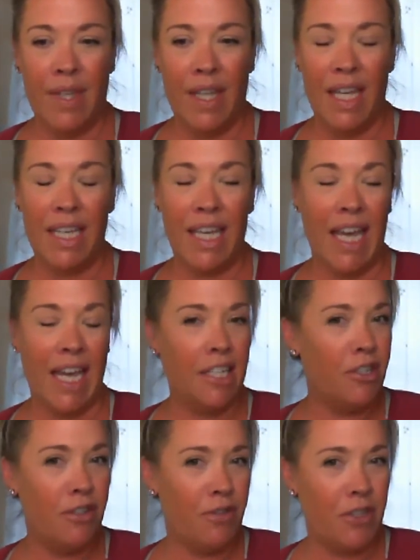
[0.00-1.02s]

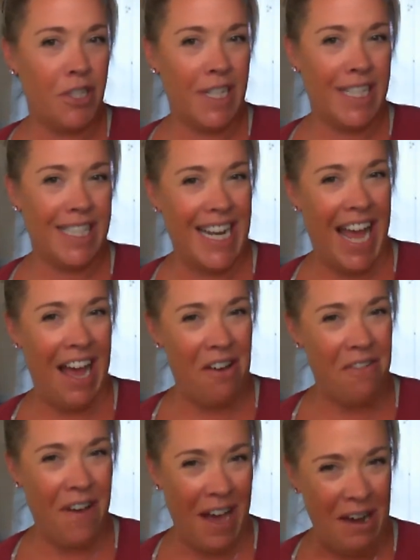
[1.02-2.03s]
engaged for
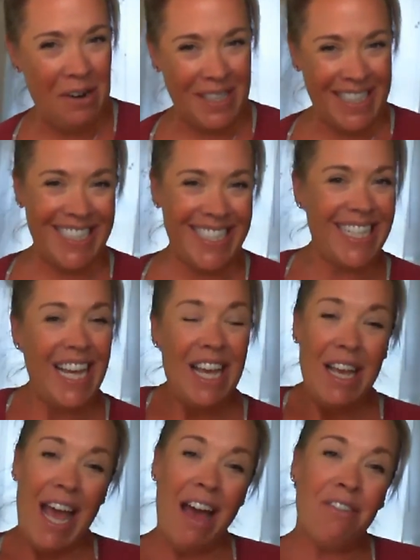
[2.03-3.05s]
6.5 hours.
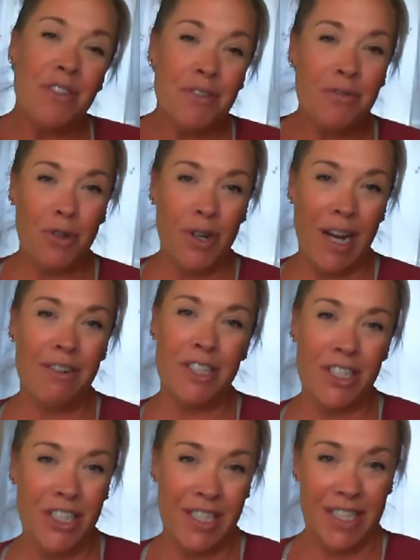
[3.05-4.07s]
After 4
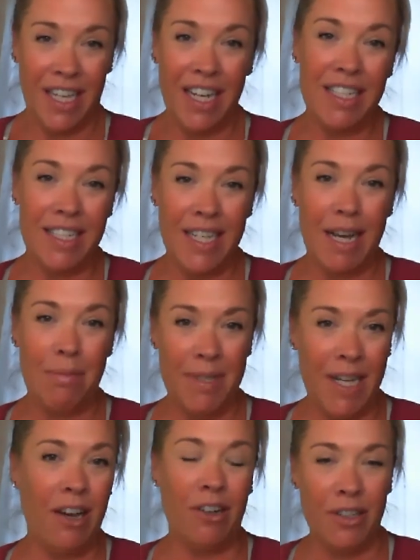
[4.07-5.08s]
hours, she's kind of tapped
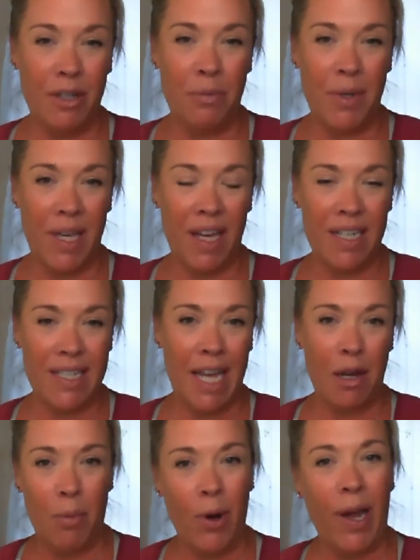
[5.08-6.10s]
out and we got to
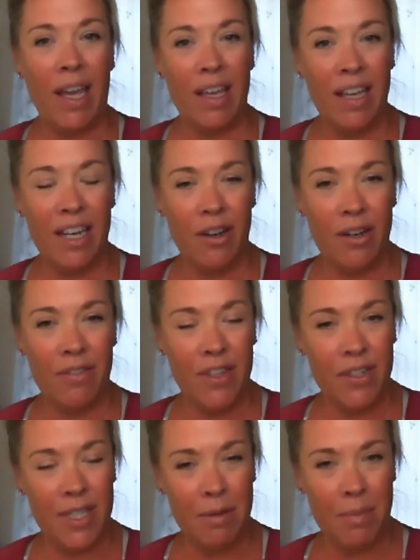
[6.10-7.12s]
take a break, you know. And if
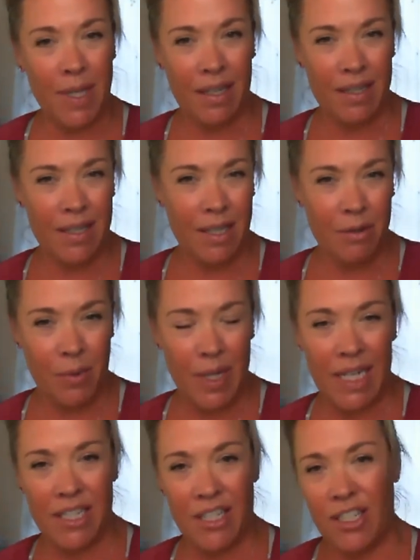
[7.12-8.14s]
there's something else that we
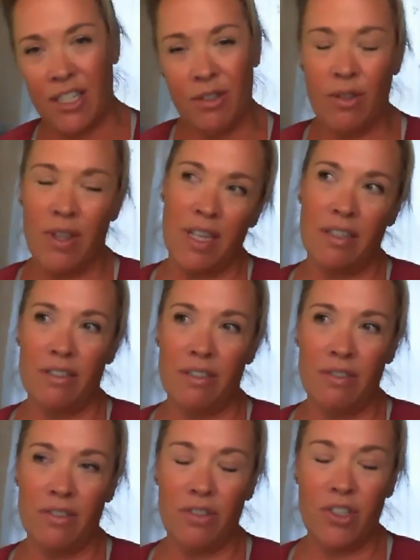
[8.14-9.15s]
need to do,
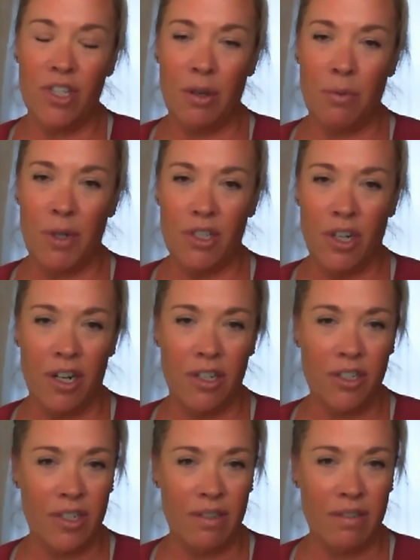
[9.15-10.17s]
then she can
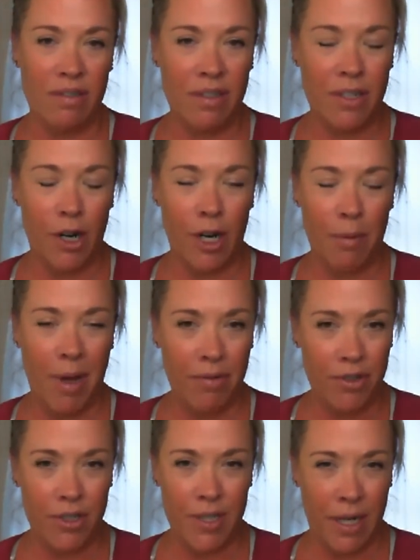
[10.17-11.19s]
recharge and start up
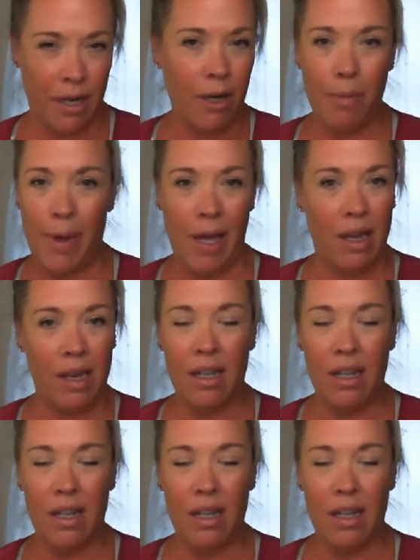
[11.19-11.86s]
after dinner. But